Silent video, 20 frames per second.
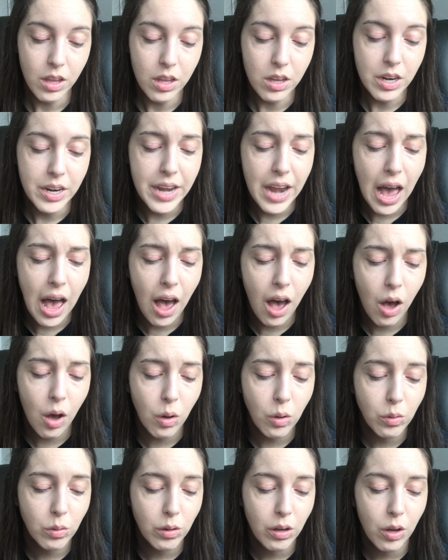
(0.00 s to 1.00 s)

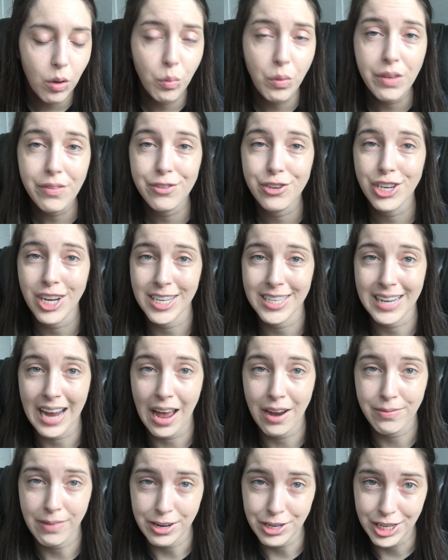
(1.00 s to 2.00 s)
Now, we've just
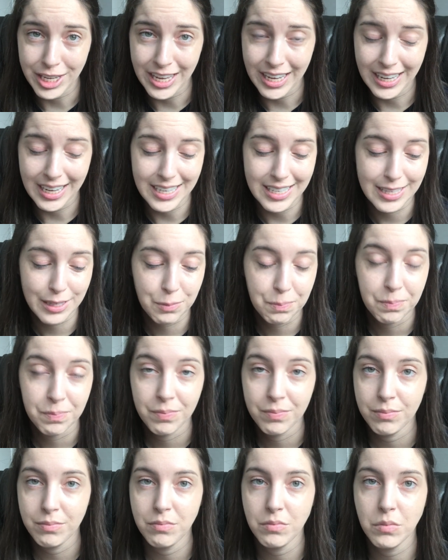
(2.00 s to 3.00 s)
had Regigigas.
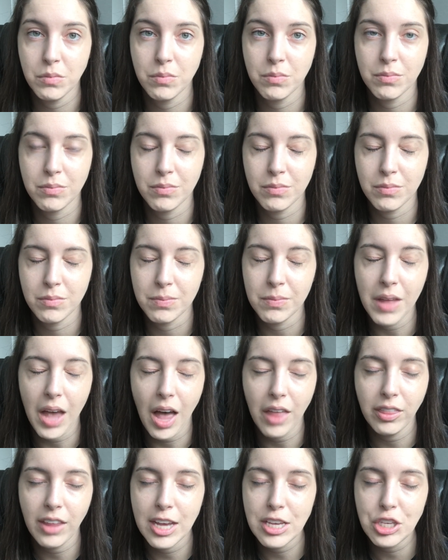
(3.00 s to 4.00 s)

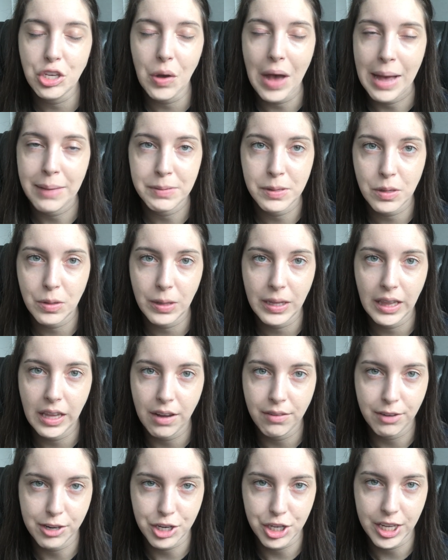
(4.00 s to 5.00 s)
Unless you absolutely
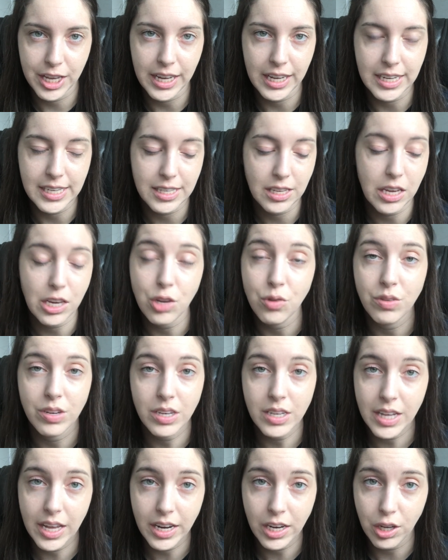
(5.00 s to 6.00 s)
love Regigigas and you
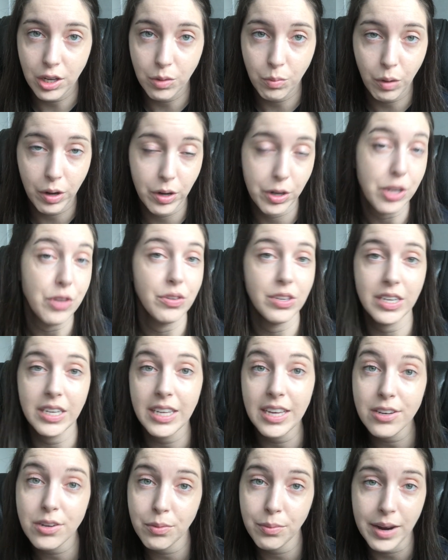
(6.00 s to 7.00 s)
didn't get a good one or you didn't
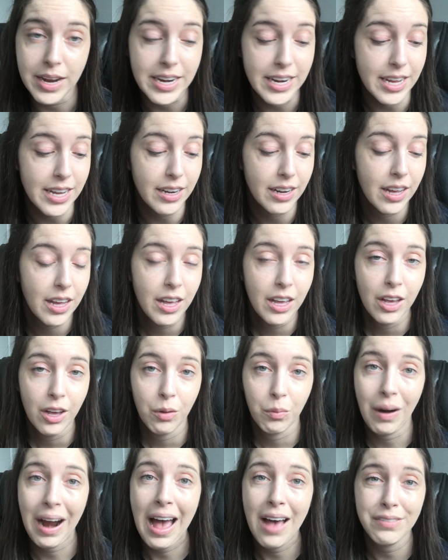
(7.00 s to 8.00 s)
get to rate it,
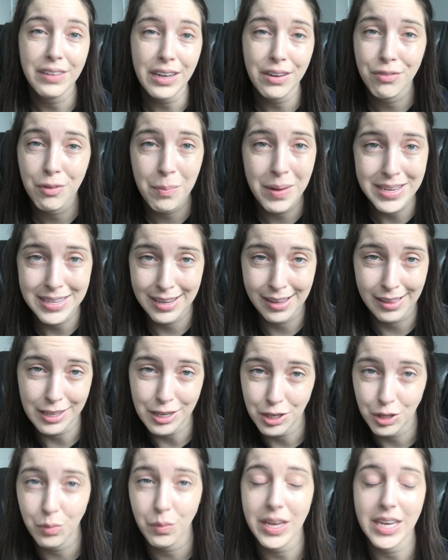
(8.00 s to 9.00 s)
we're having it for basically
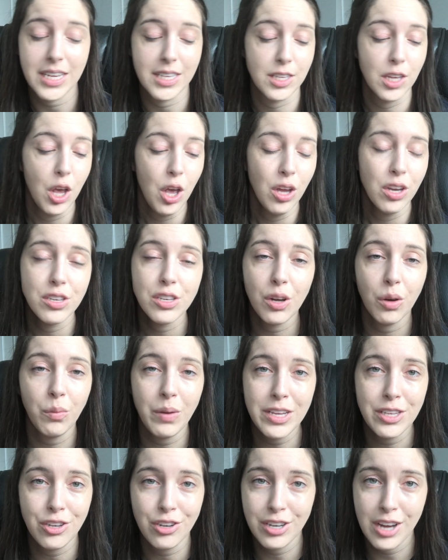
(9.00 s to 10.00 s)
2 weeks. Don't
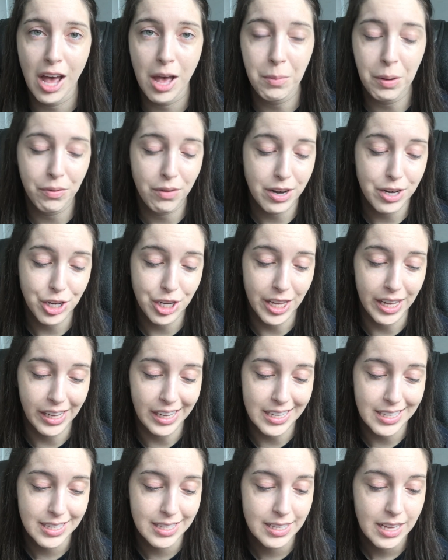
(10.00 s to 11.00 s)
waste your time on
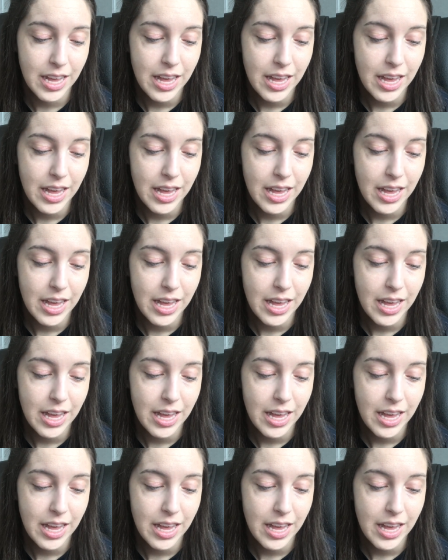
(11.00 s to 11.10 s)
Regigigas.